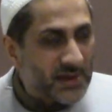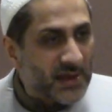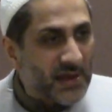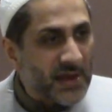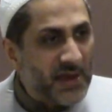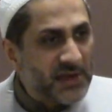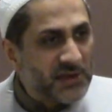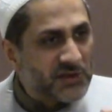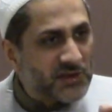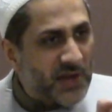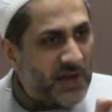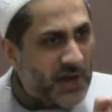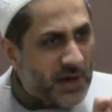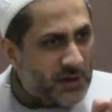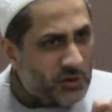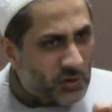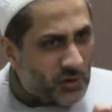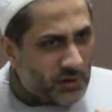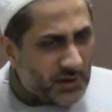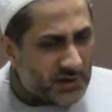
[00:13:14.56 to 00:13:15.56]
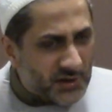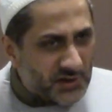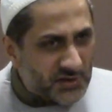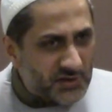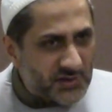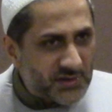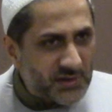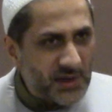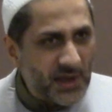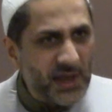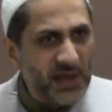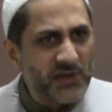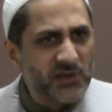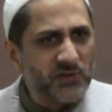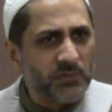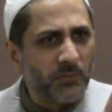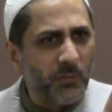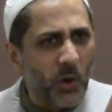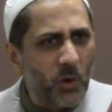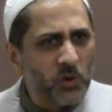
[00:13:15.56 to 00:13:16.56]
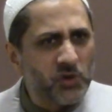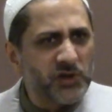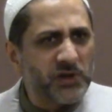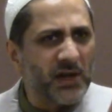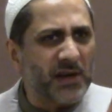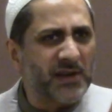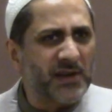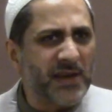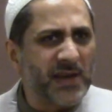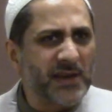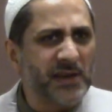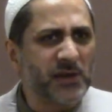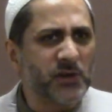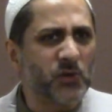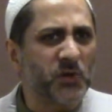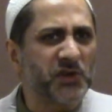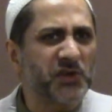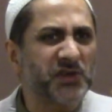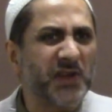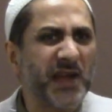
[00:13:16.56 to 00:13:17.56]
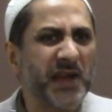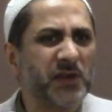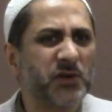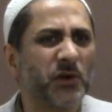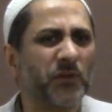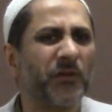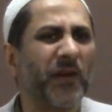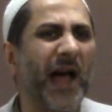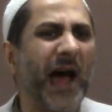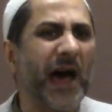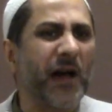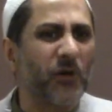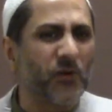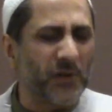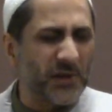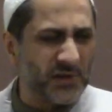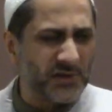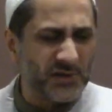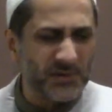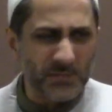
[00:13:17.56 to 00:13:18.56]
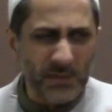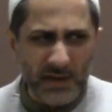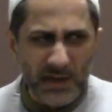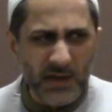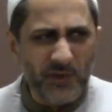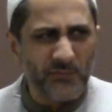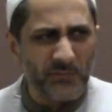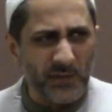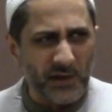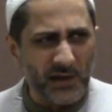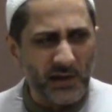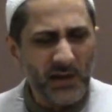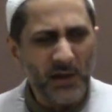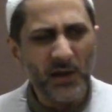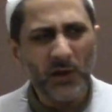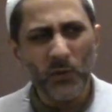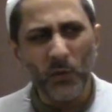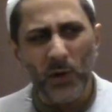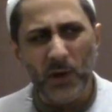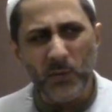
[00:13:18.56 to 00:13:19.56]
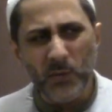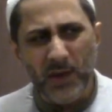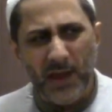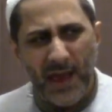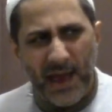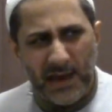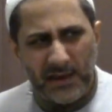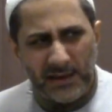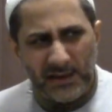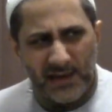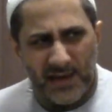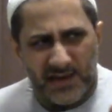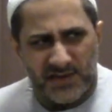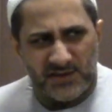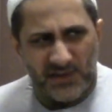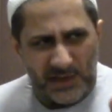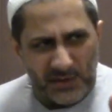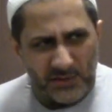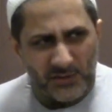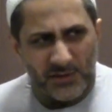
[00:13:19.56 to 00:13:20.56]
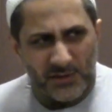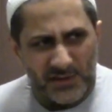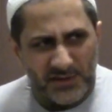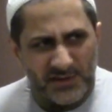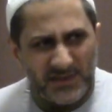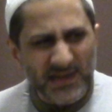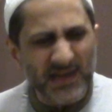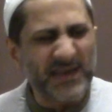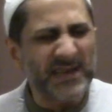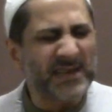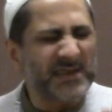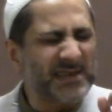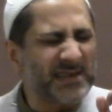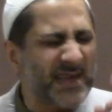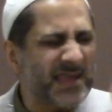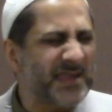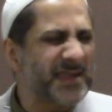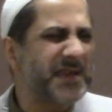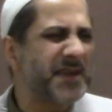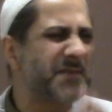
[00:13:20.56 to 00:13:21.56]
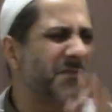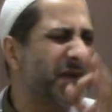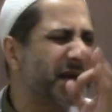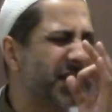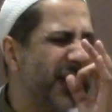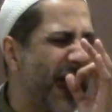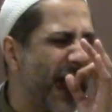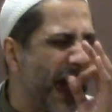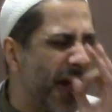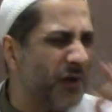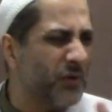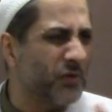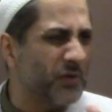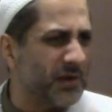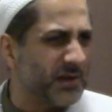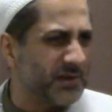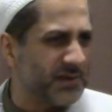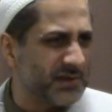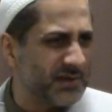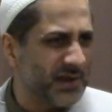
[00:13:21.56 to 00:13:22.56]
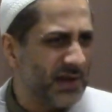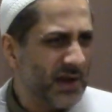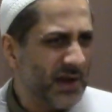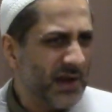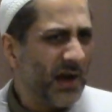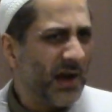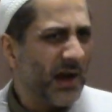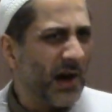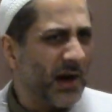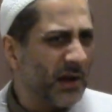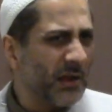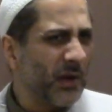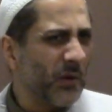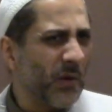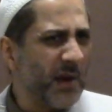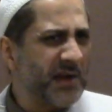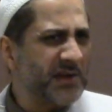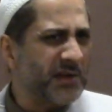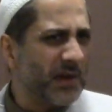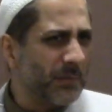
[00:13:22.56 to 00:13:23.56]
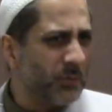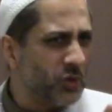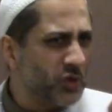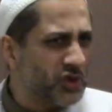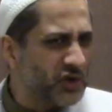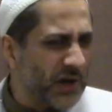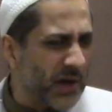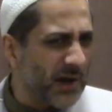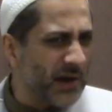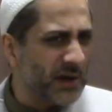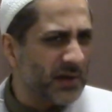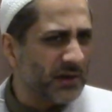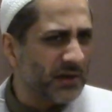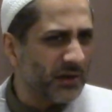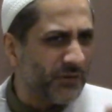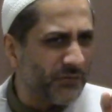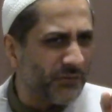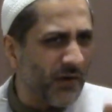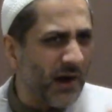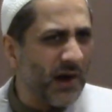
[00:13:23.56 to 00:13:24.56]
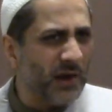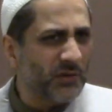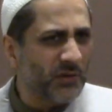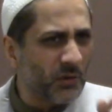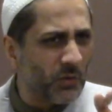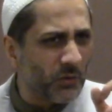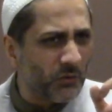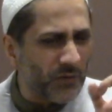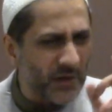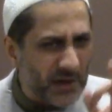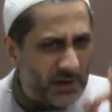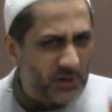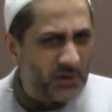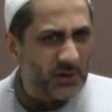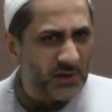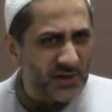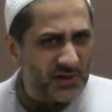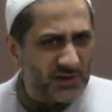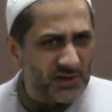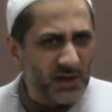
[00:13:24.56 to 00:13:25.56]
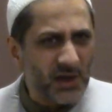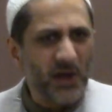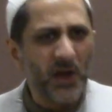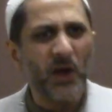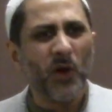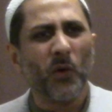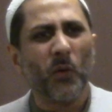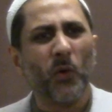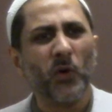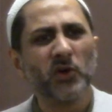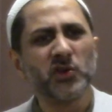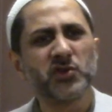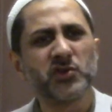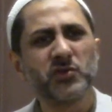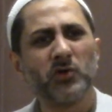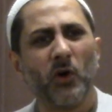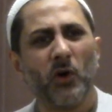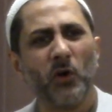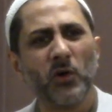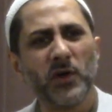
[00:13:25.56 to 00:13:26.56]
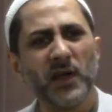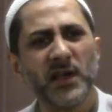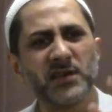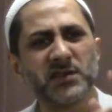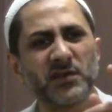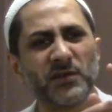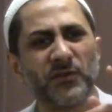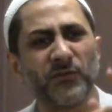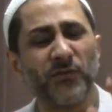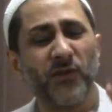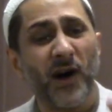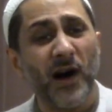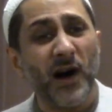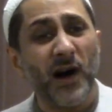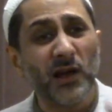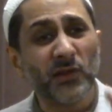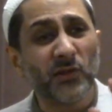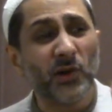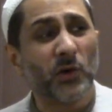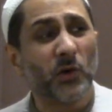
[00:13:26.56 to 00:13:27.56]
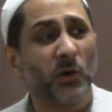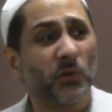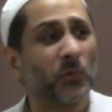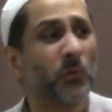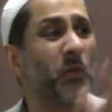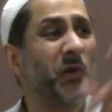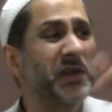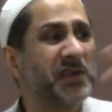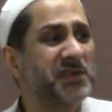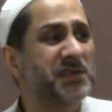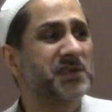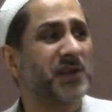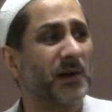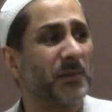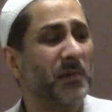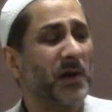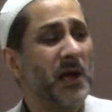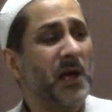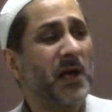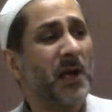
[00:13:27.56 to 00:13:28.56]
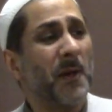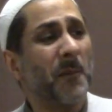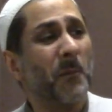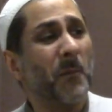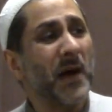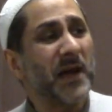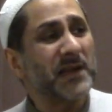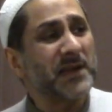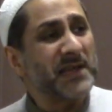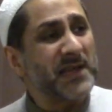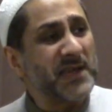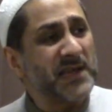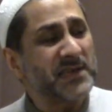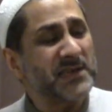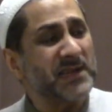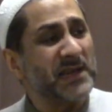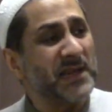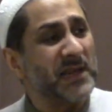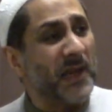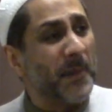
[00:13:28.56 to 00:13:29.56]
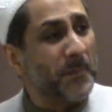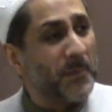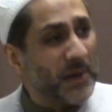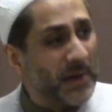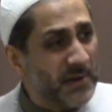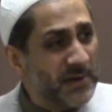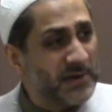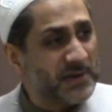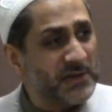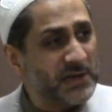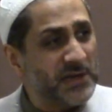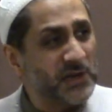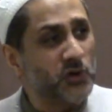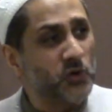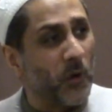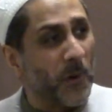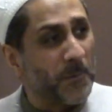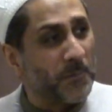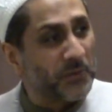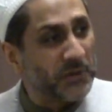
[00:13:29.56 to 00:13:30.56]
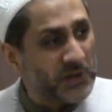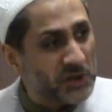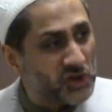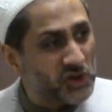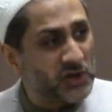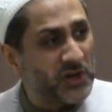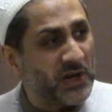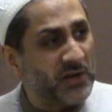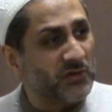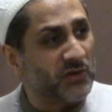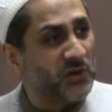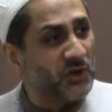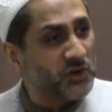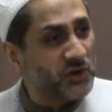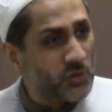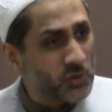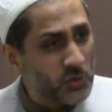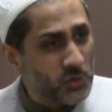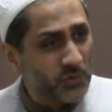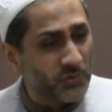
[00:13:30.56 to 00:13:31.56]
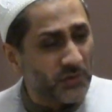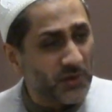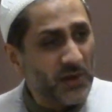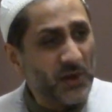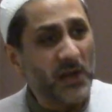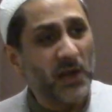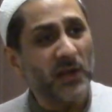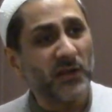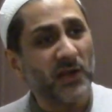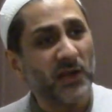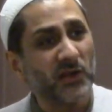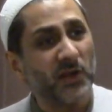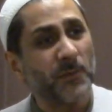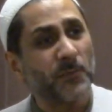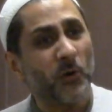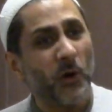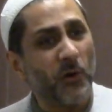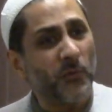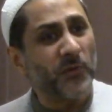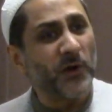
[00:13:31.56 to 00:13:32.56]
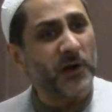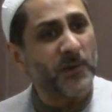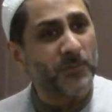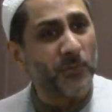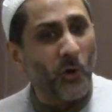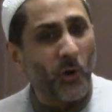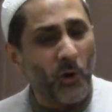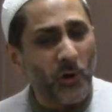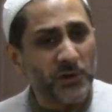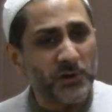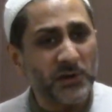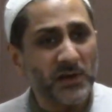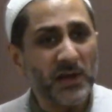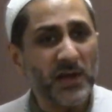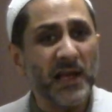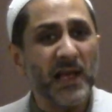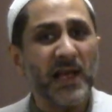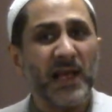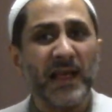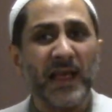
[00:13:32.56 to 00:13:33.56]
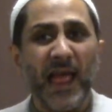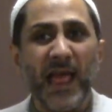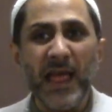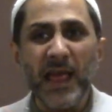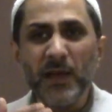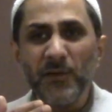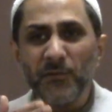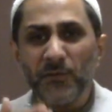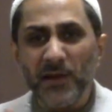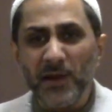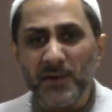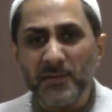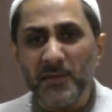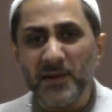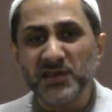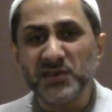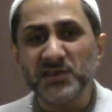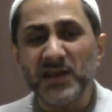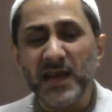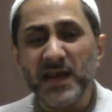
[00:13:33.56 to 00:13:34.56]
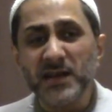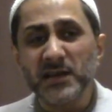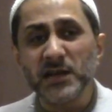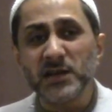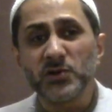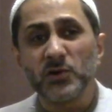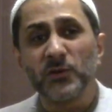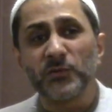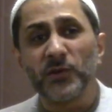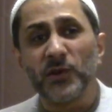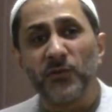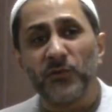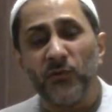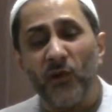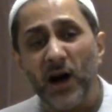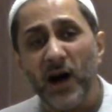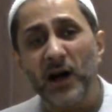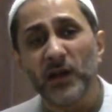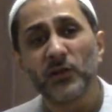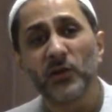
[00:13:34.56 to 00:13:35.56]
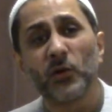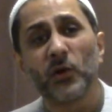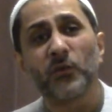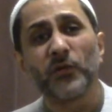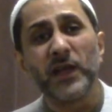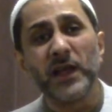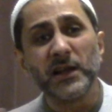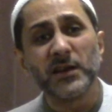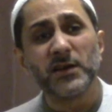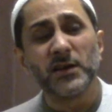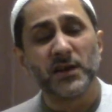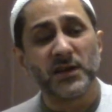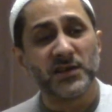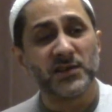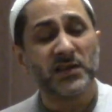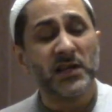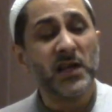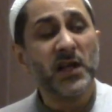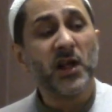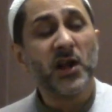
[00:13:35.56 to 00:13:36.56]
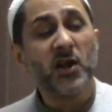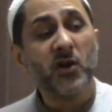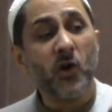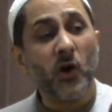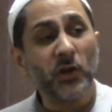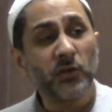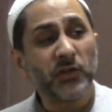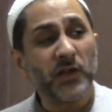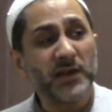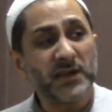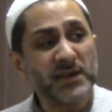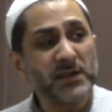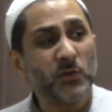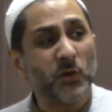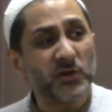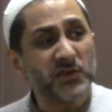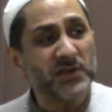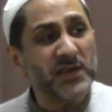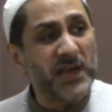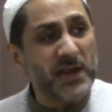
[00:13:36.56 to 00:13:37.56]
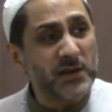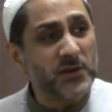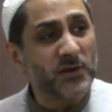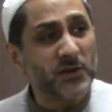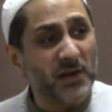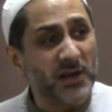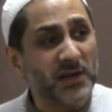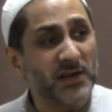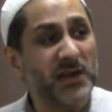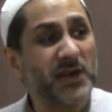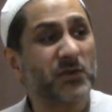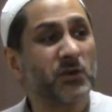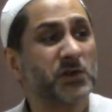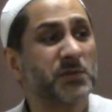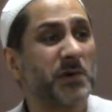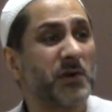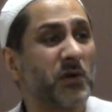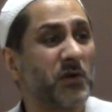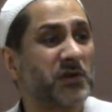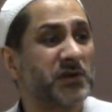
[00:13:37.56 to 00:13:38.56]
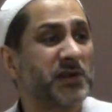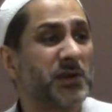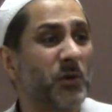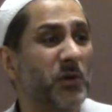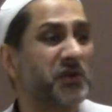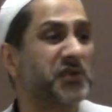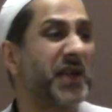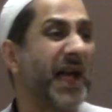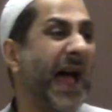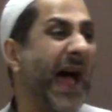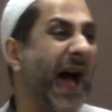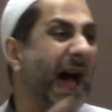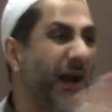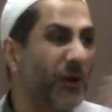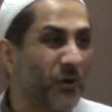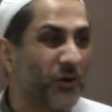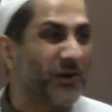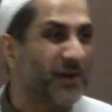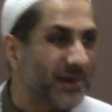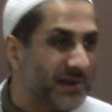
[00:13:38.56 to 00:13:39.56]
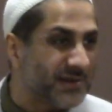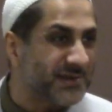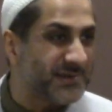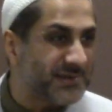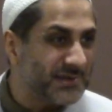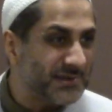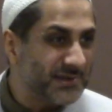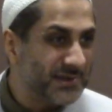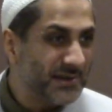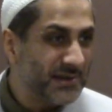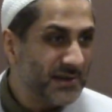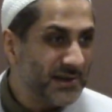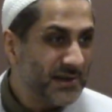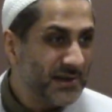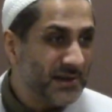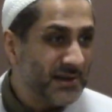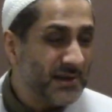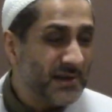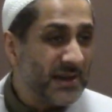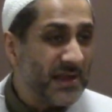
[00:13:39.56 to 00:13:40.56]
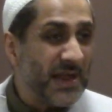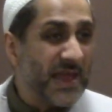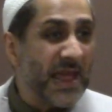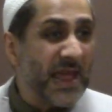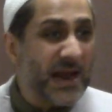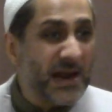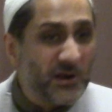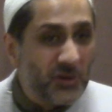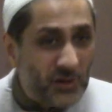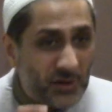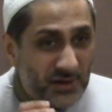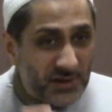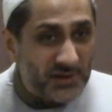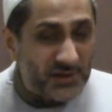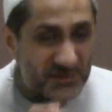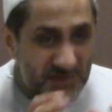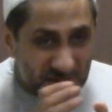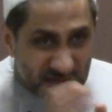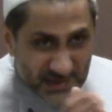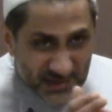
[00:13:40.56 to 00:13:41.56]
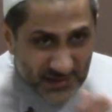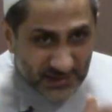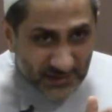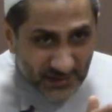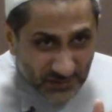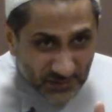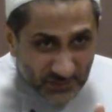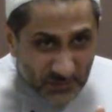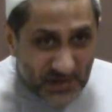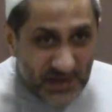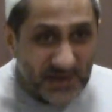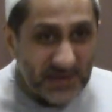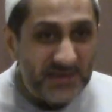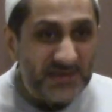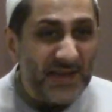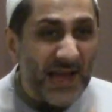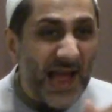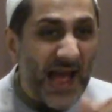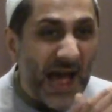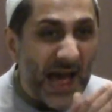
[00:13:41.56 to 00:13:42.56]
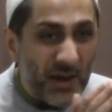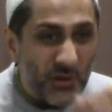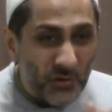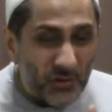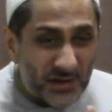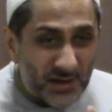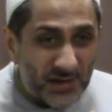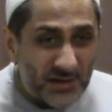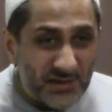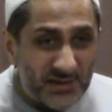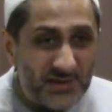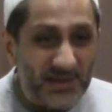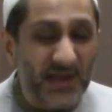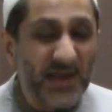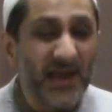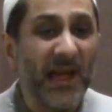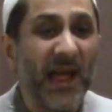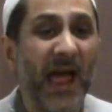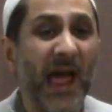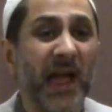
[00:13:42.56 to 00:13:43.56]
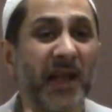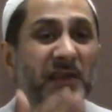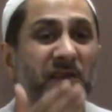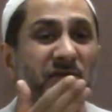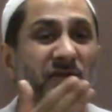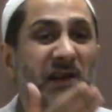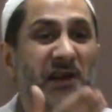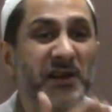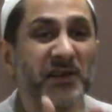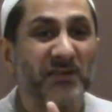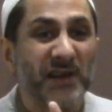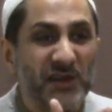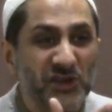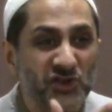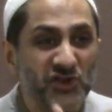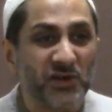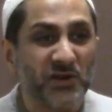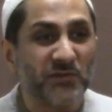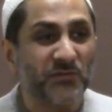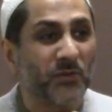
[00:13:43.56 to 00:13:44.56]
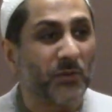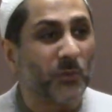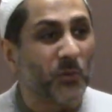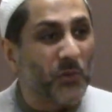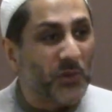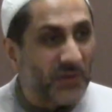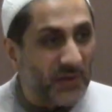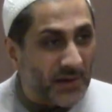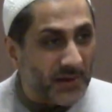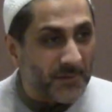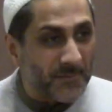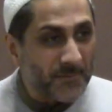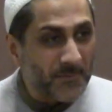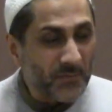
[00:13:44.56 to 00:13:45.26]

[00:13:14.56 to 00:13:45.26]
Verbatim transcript: His ignorance is most akin to a state of arrogance. Believe me, when we analyze ignorance, it is nothing but arrogance. Otherwise, Abu Jahl, the father of ignorance, was known as the father of wisdom but his inability to appreciate the truth that the Prophet brought gave him a status of the father of ignorance. Not that he was ignorant, it was because he was arrogant. Ignorance here means arrogance and regression from within.